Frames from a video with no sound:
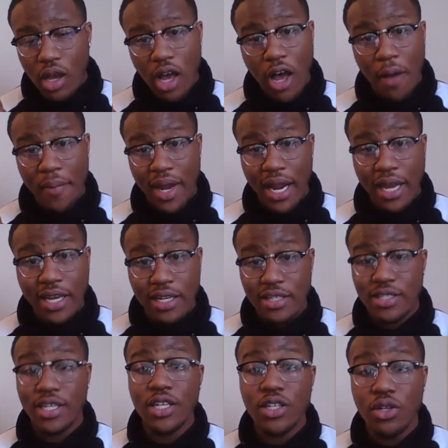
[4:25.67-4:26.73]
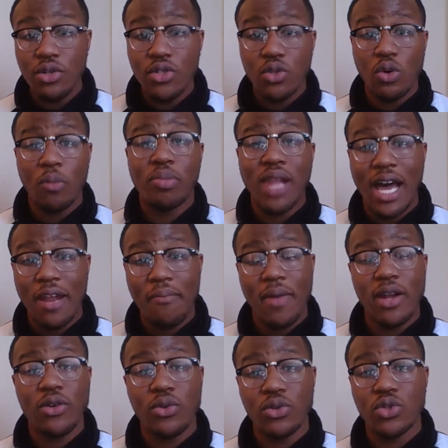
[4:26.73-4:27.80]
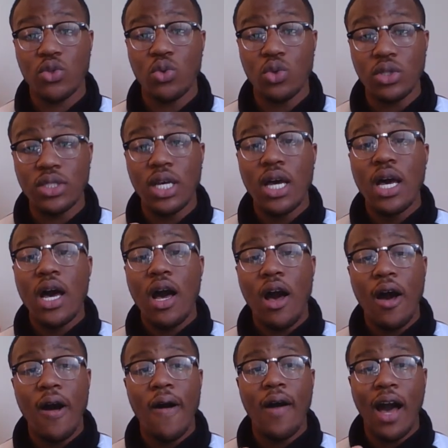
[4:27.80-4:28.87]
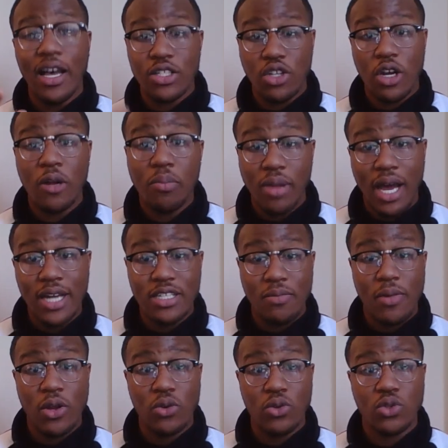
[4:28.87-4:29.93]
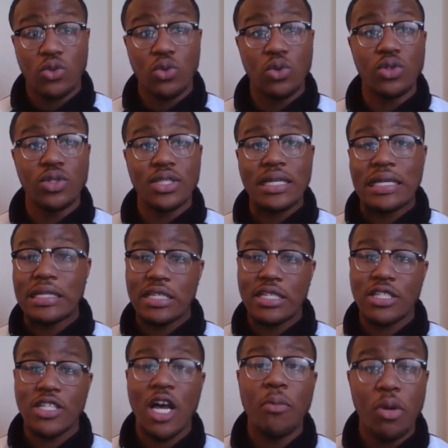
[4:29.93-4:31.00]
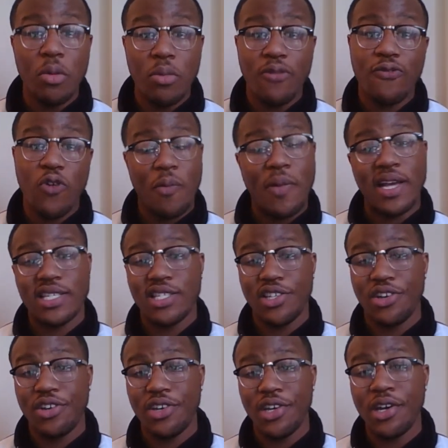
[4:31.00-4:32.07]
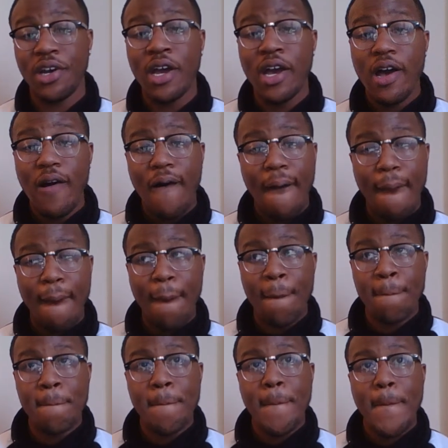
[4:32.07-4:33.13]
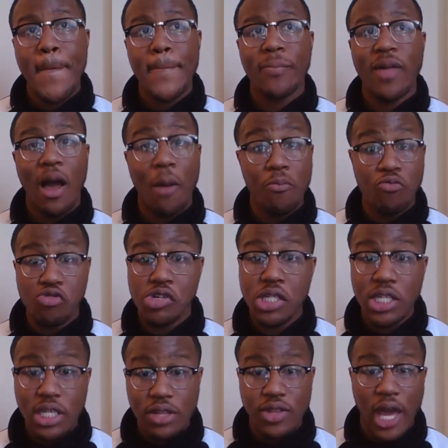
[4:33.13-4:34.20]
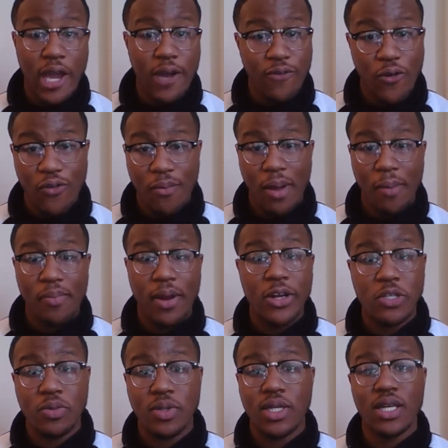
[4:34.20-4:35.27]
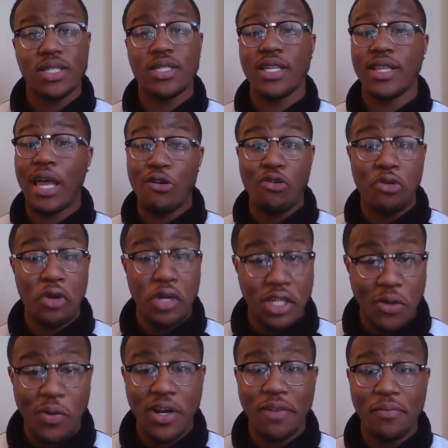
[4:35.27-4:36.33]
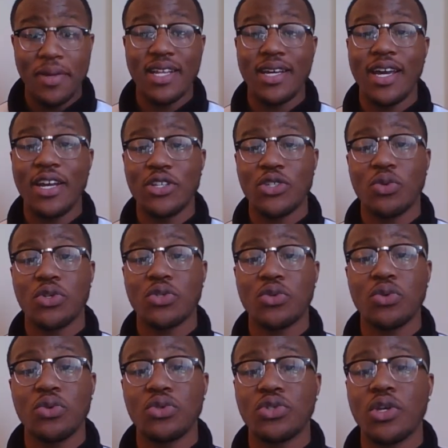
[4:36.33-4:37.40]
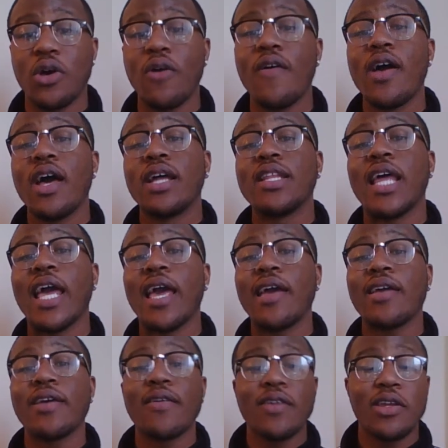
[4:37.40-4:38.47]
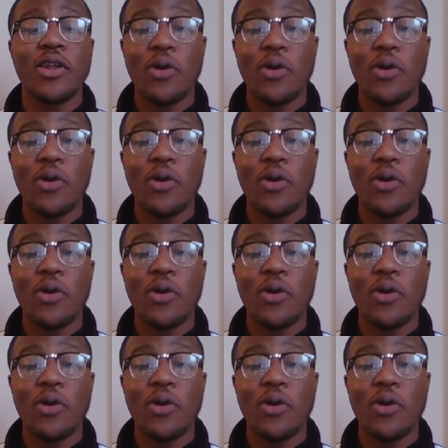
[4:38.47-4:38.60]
And I continued to apply to medical schools. I started applying to medical schools the summer before my senior year. I'm really thankful for my parents, because they really wanted me to get into a school. So they,